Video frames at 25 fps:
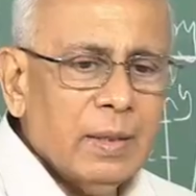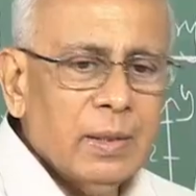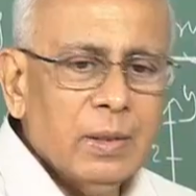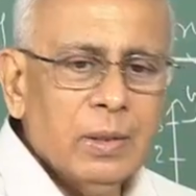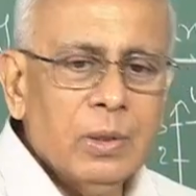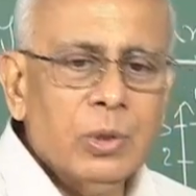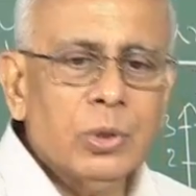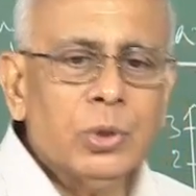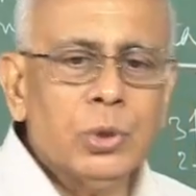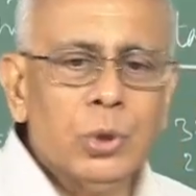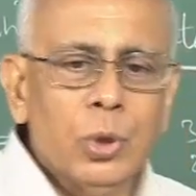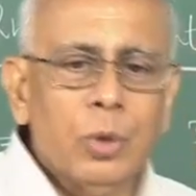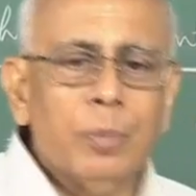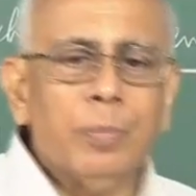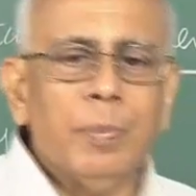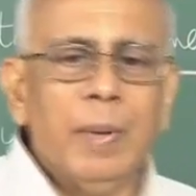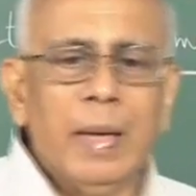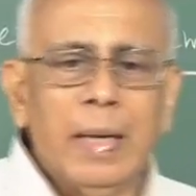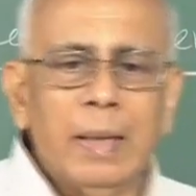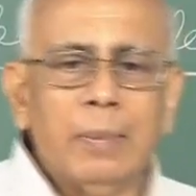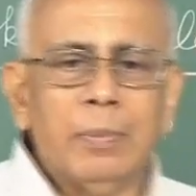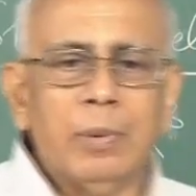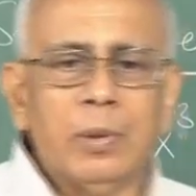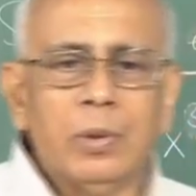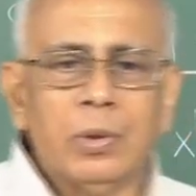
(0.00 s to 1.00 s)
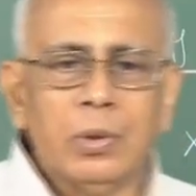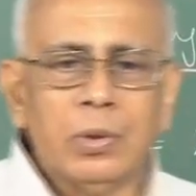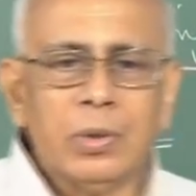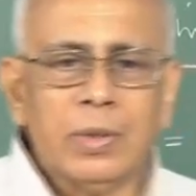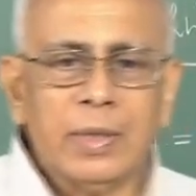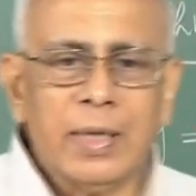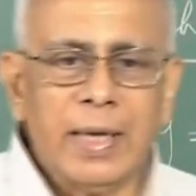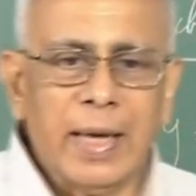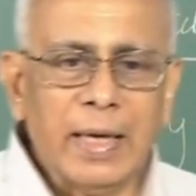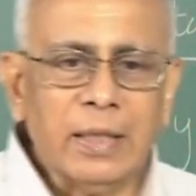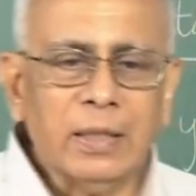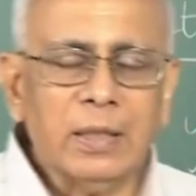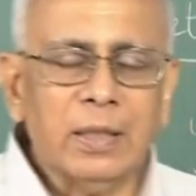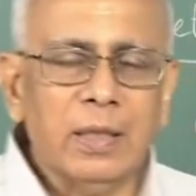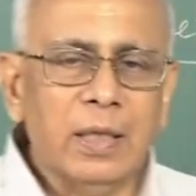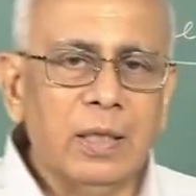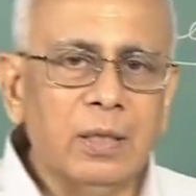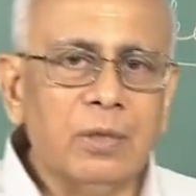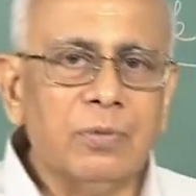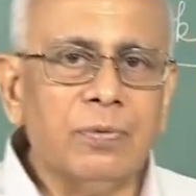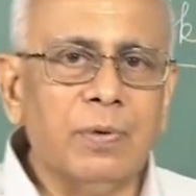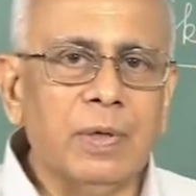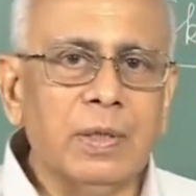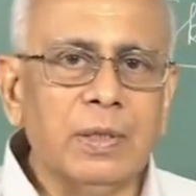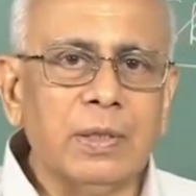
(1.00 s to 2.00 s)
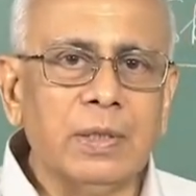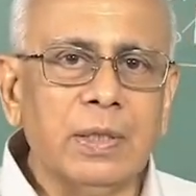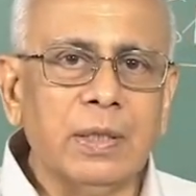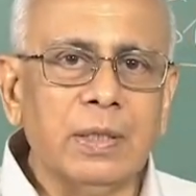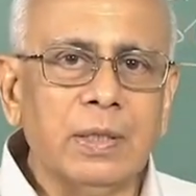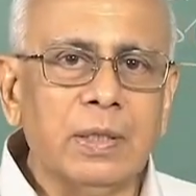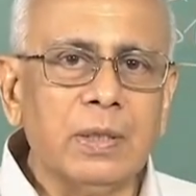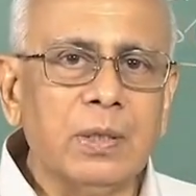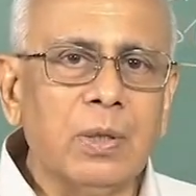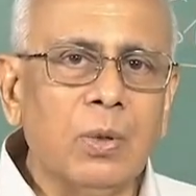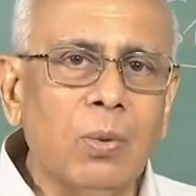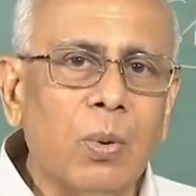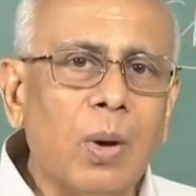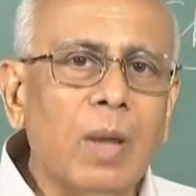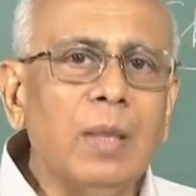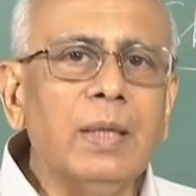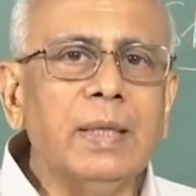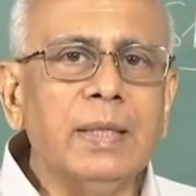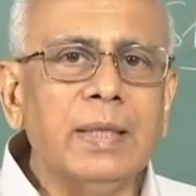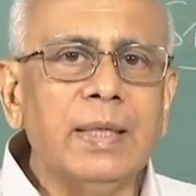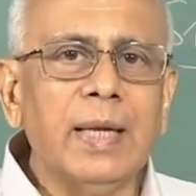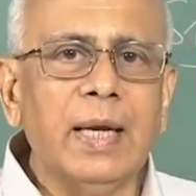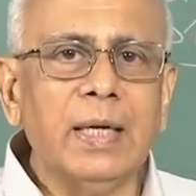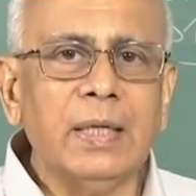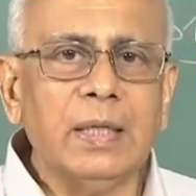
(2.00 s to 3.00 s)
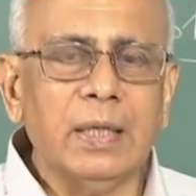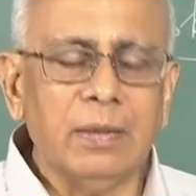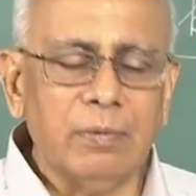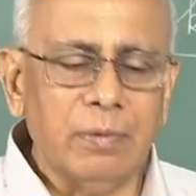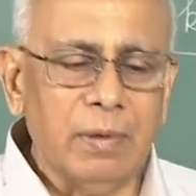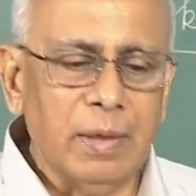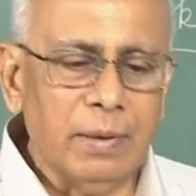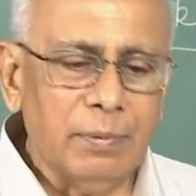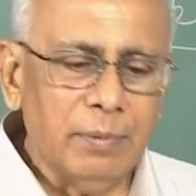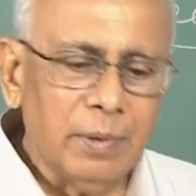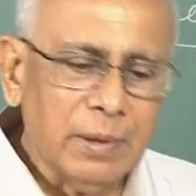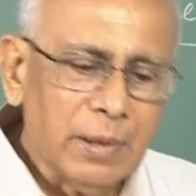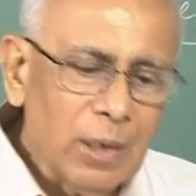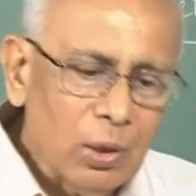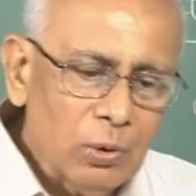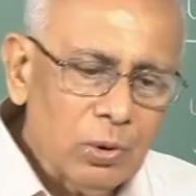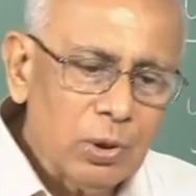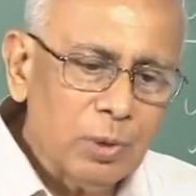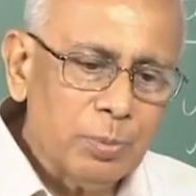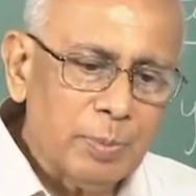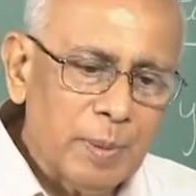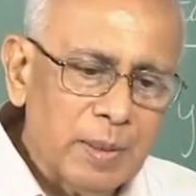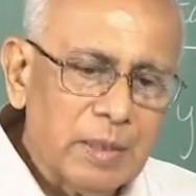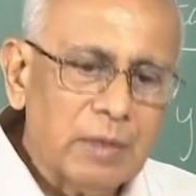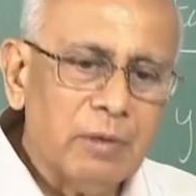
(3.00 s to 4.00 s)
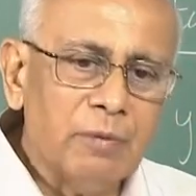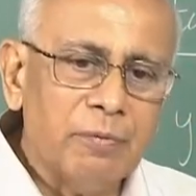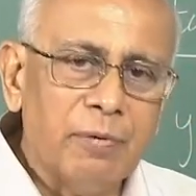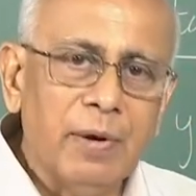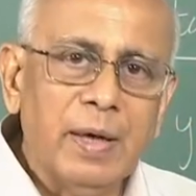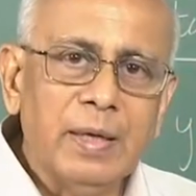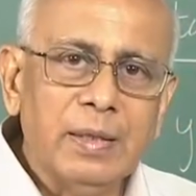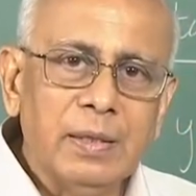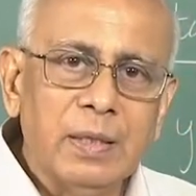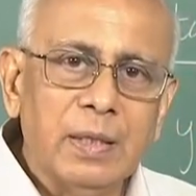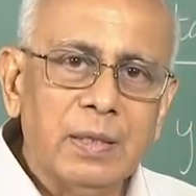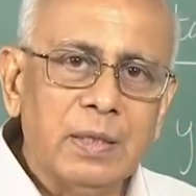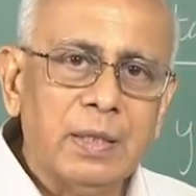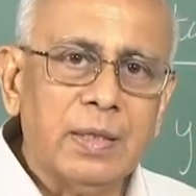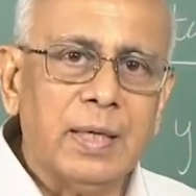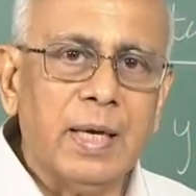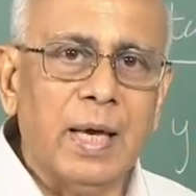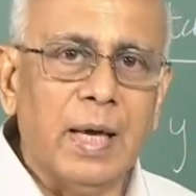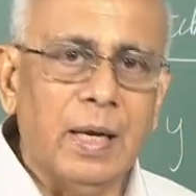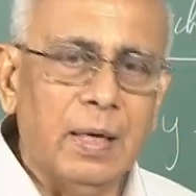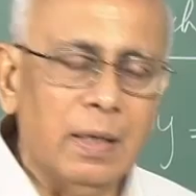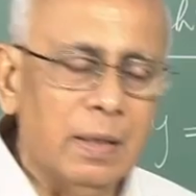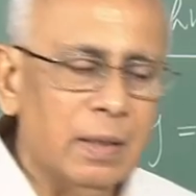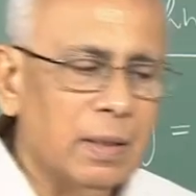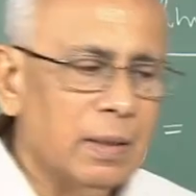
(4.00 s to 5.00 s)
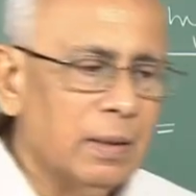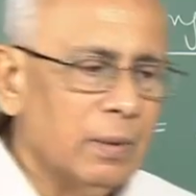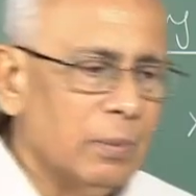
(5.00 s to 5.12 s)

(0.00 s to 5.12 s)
you should be able to sketch these functions qualitatively without specifying the scale,